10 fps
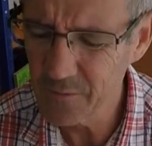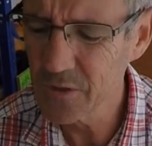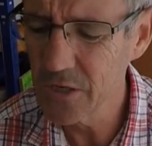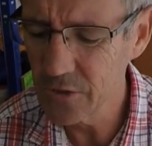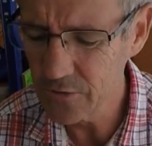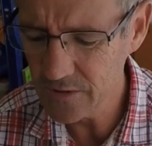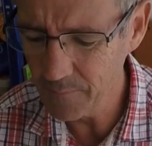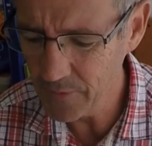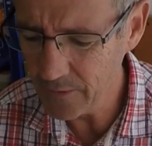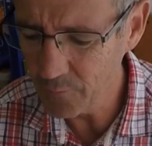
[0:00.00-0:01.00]
was going to do
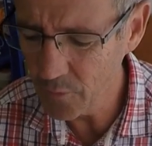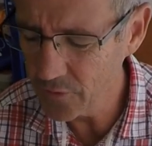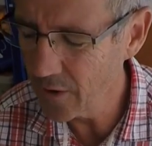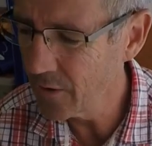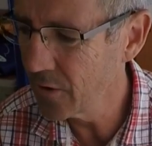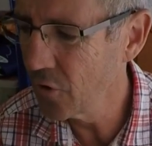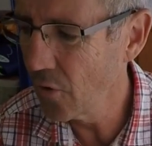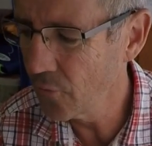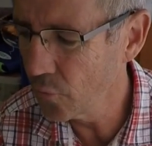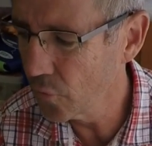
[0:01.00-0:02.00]
something with a
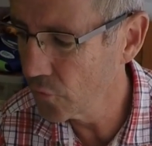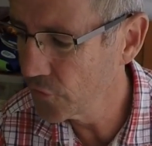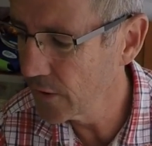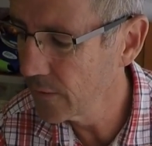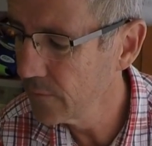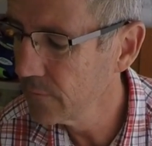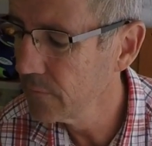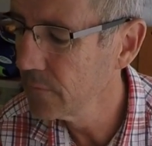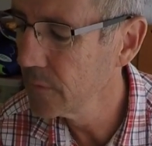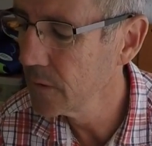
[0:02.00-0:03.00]
lot of water,
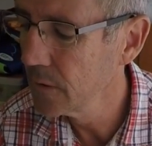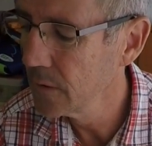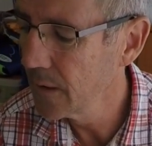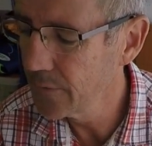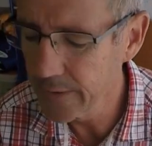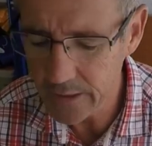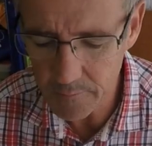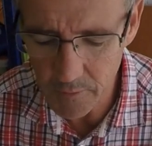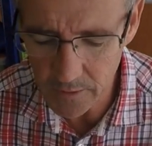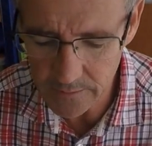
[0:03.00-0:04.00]
and then I
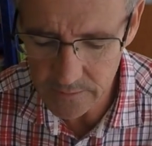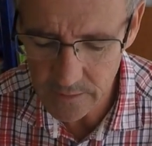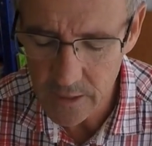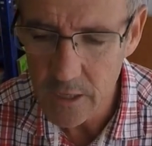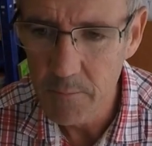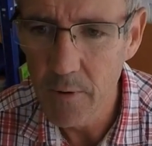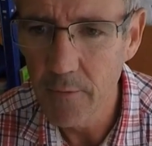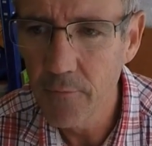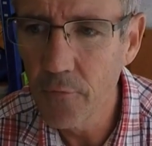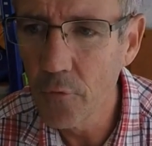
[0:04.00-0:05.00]
might.
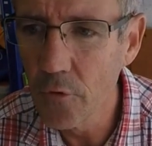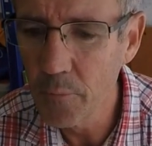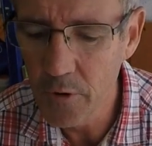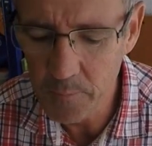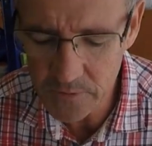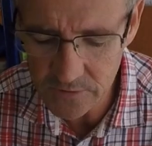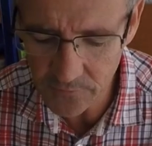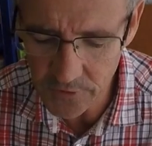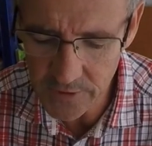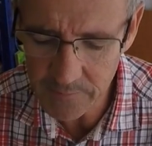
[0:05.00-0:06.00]
But for the purpose
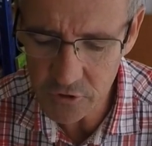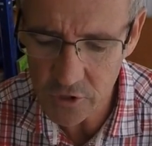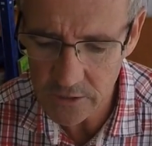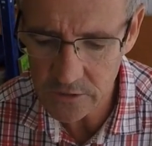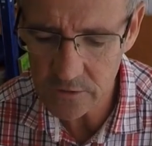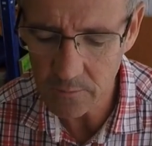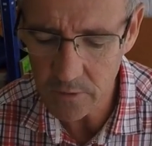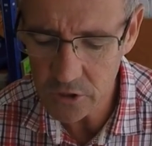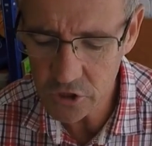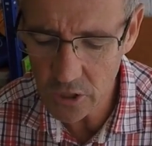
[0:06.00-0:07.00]
of the demonstrations I'm going
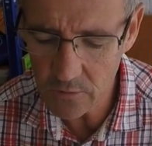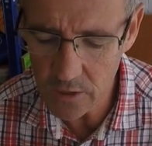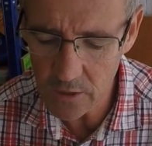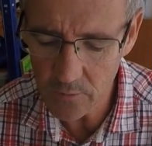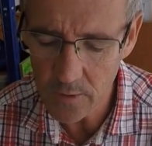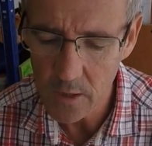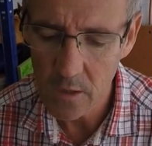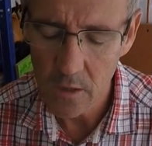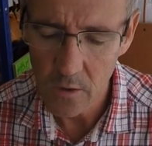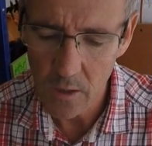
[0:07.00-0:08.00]
to show you,
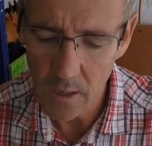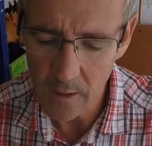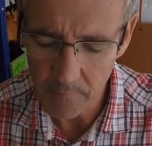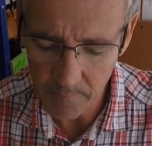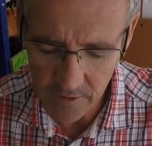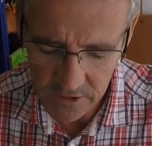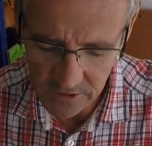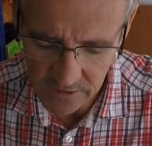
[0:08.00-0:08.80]
it's just